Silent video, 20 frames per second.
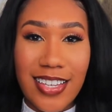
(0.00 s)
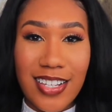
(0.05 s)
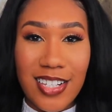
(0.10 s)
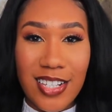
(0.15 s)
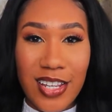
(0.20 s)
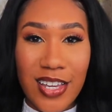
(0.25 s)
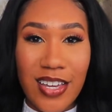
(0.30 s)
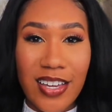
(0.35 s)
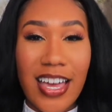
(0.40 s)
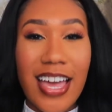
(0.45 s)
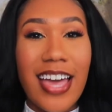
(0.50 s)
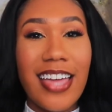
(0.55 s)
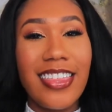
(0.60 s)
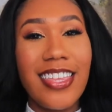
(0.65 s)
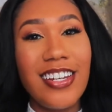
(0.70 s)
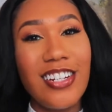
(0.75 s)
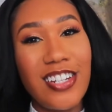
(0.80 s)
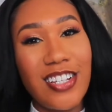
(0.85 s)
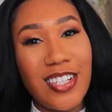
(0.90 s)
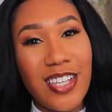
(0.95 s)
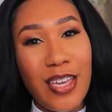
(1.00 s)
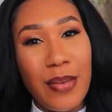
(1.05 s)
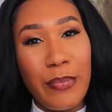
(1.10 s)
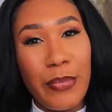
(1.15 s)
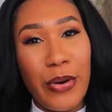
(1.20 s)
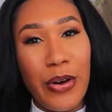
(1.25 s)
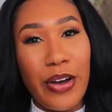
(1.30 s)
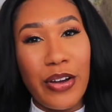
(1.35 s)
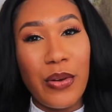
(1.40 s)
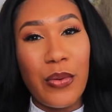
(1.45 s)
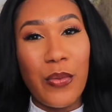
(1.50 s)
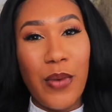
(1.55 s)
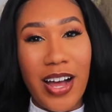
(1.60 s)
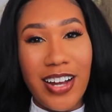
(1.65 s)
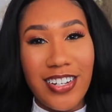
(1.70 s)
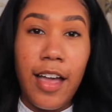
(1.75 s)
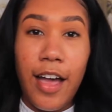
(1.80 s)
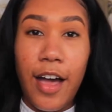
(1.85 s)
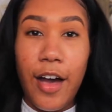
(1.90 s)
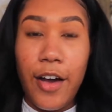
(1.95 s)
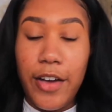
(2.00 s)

this look, then just keep on watching.